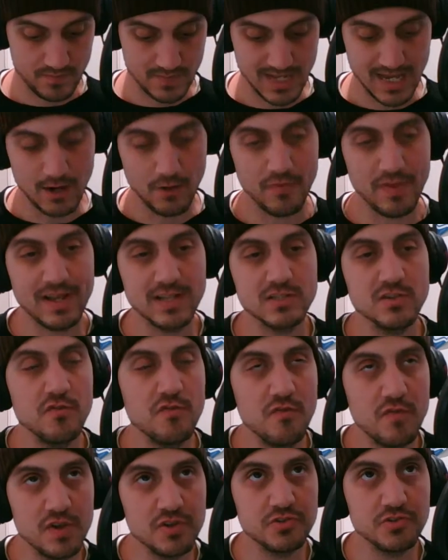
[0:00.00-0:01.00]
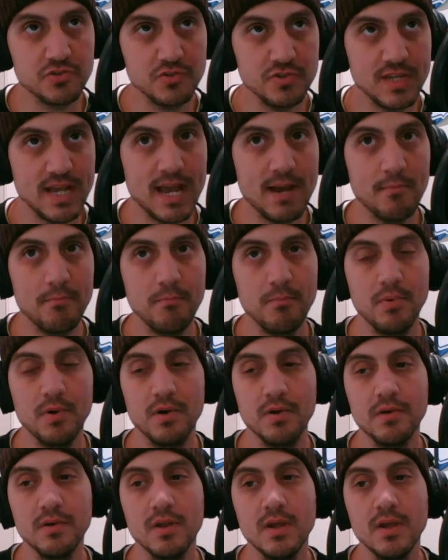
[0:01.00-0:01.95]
I don't think it's official yet, but